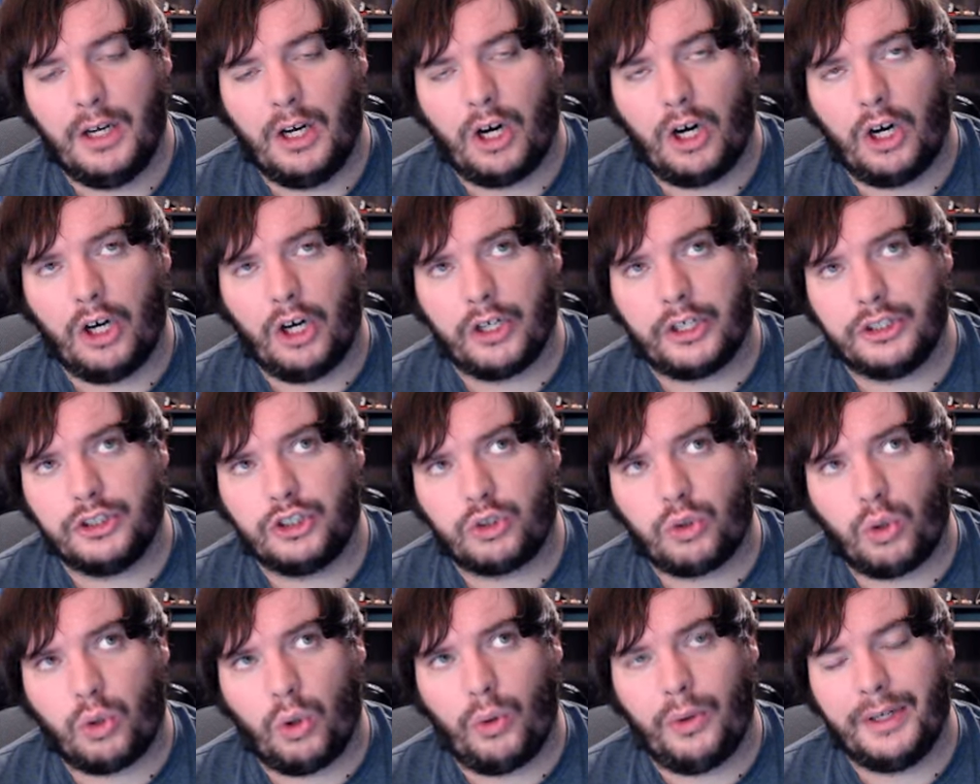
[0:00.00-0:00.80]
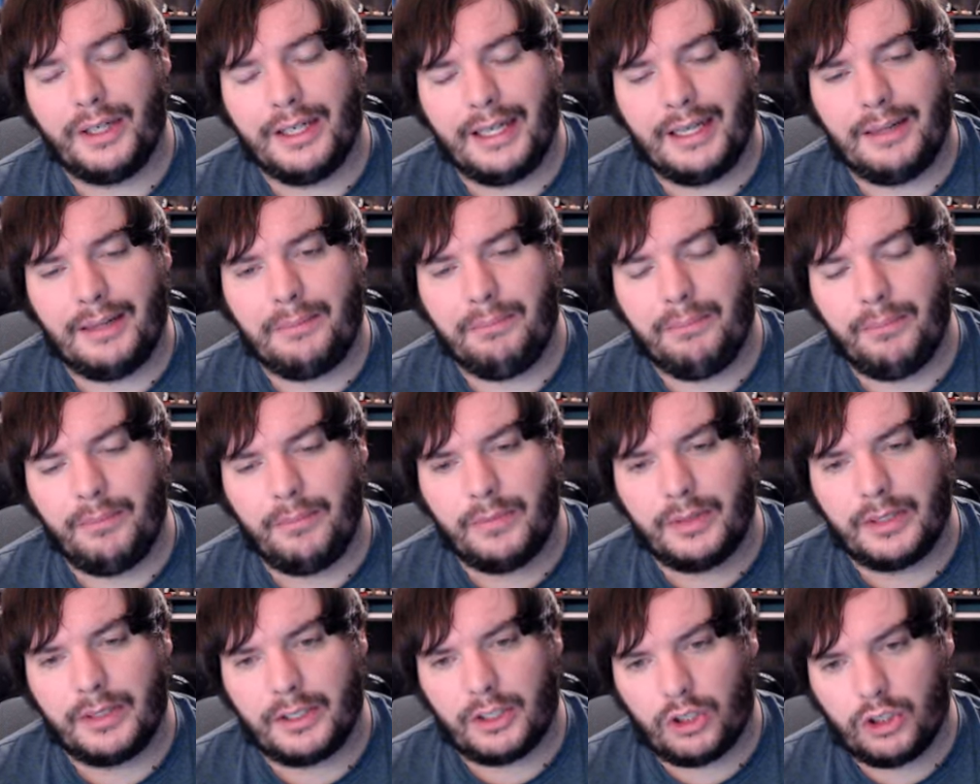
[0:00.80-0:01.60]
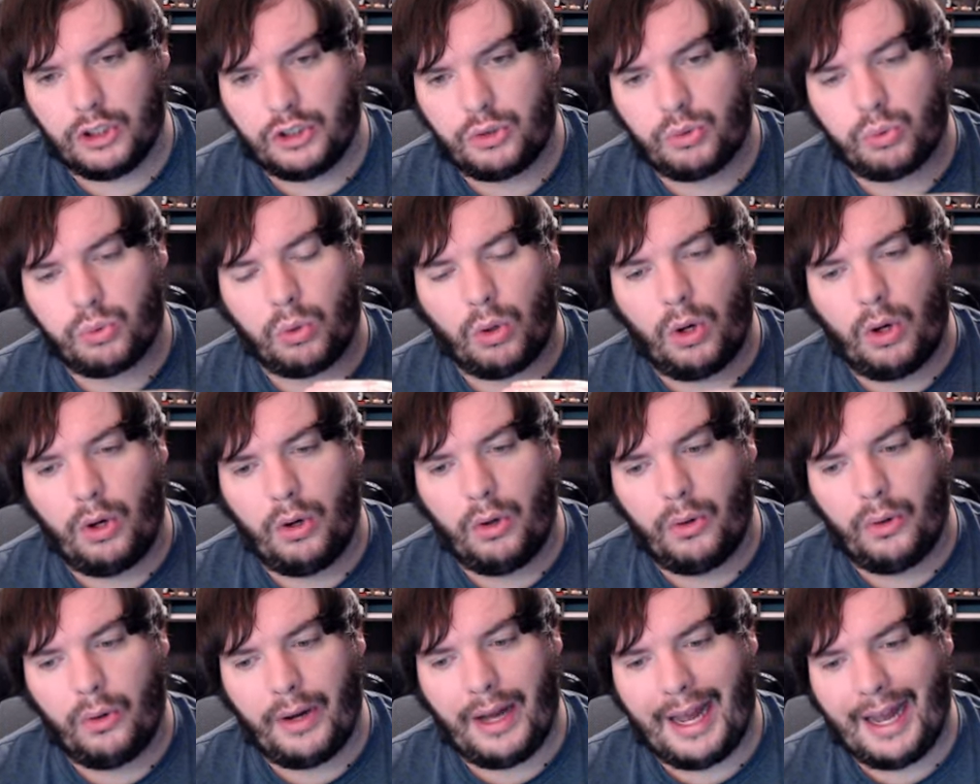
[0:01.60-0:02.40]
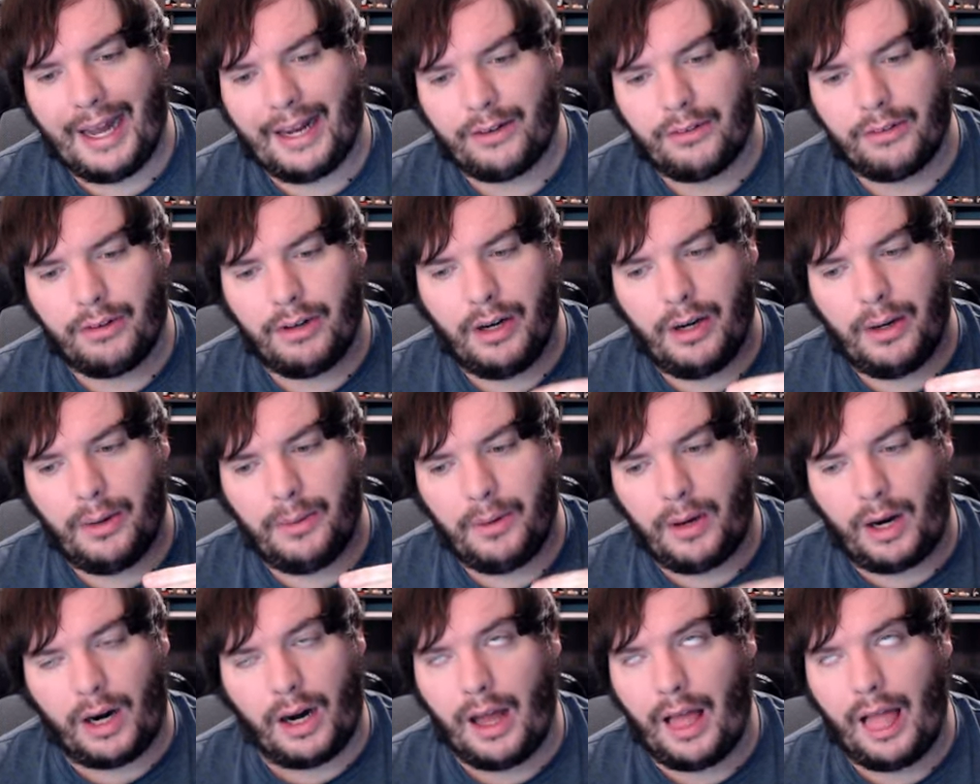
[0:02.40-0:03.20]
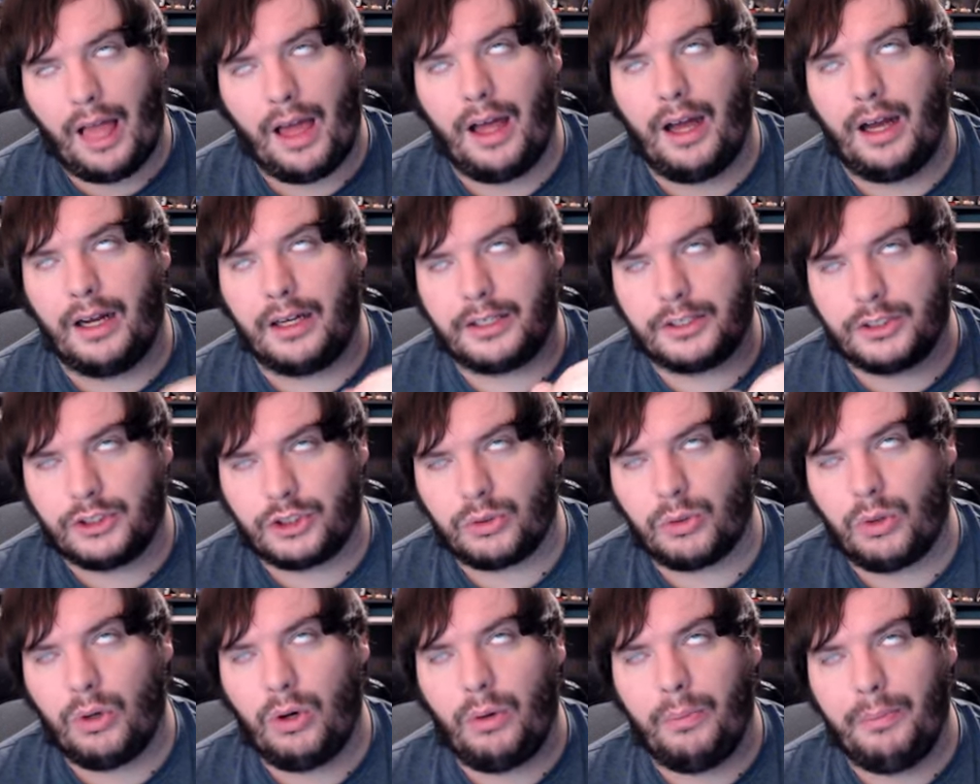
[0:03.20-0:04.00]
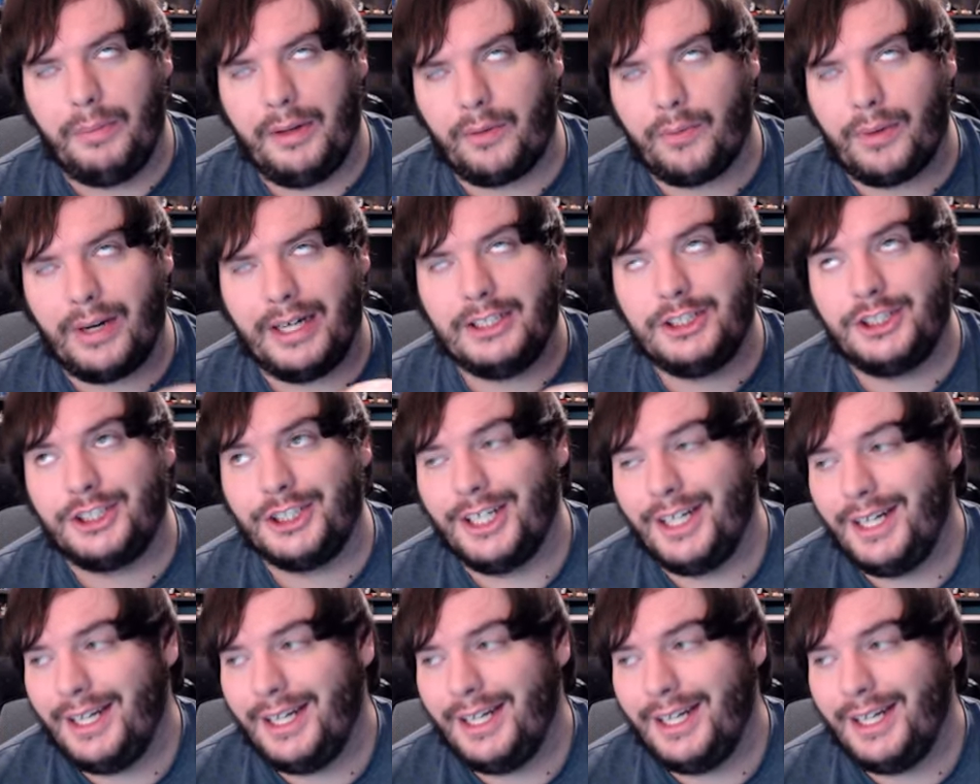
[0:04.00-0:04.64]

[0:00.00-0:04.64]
or control and control aggro, ah, control mid range,